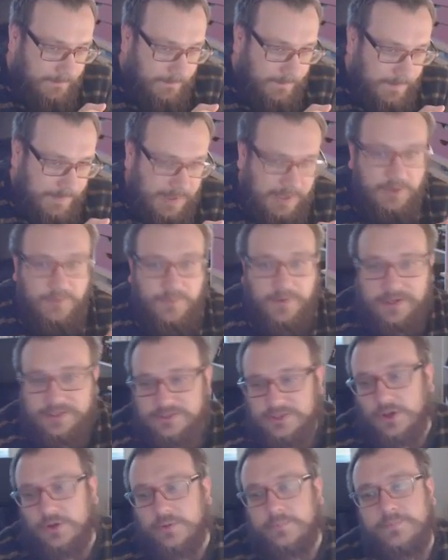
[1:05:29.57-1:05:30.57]
Anyway,
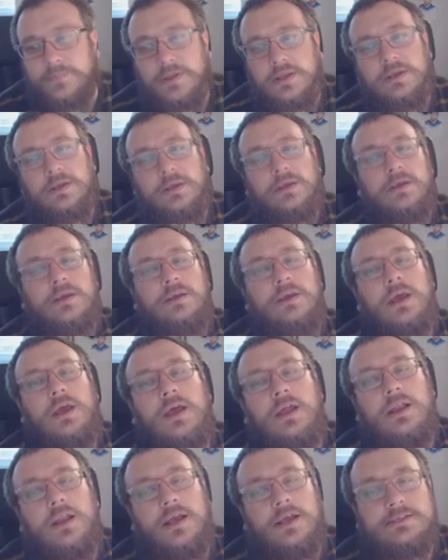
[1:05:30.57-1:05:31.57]
so
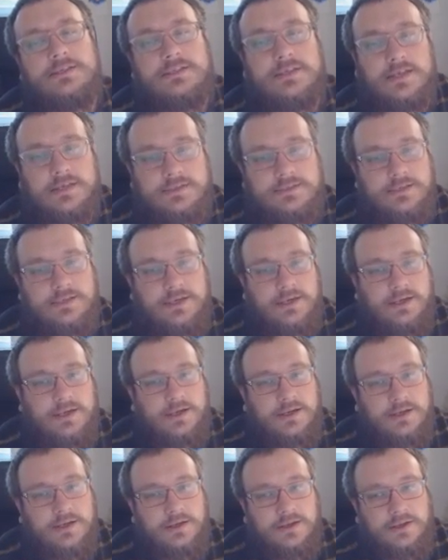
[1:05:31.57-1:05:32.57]
yeah, like I said,
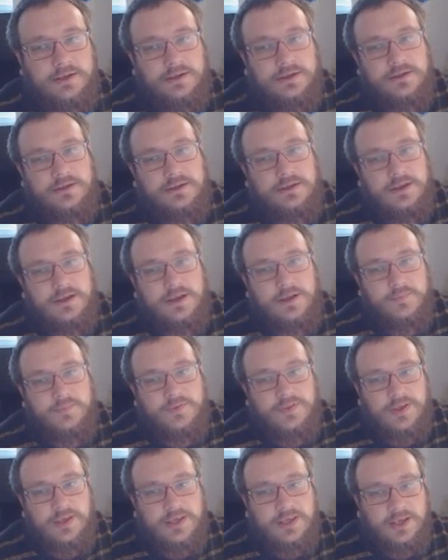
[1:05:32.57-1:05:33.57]
I'm
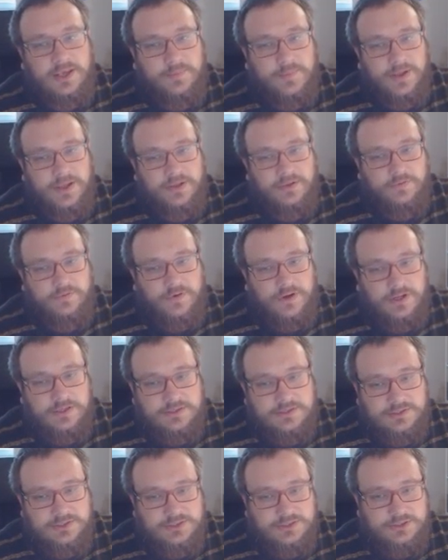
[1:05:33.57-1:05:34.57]
thinking about the file
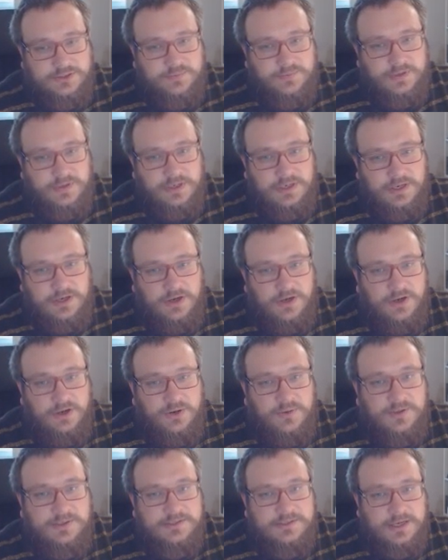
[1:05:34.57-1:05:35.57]
system, and I don't know
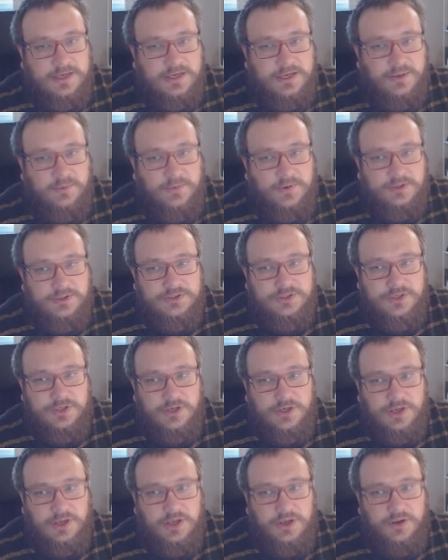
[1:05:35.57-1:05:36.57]
exactly where it's going
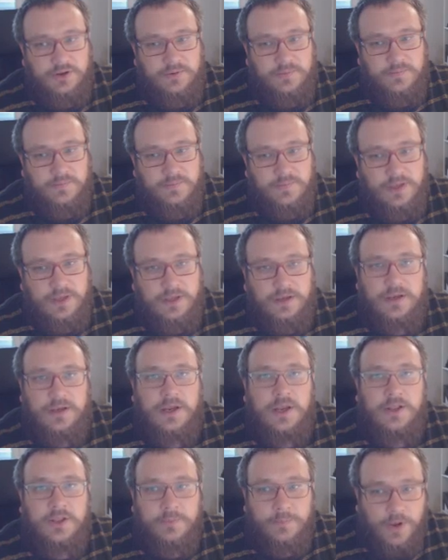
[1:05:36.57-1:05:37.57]
to go. And
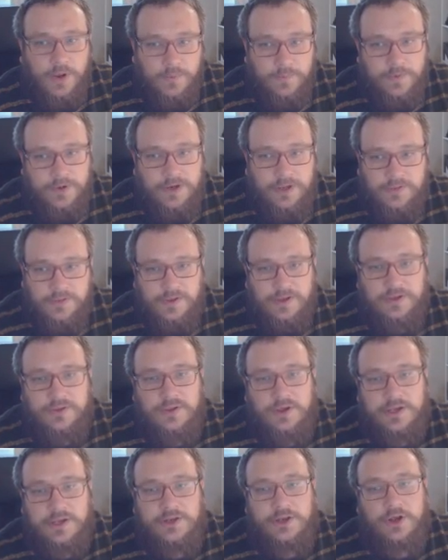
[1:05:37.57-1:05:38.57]
at the moment, I think
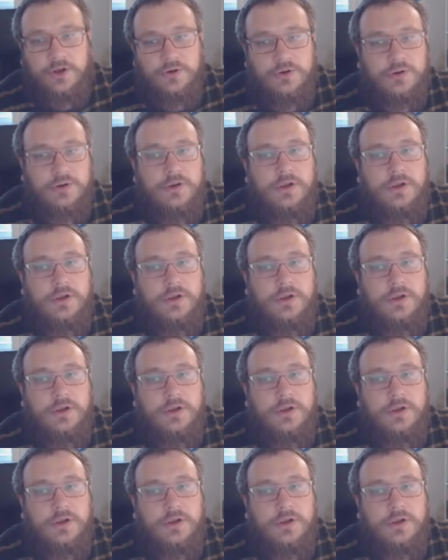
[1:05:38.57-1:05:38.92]
that I don't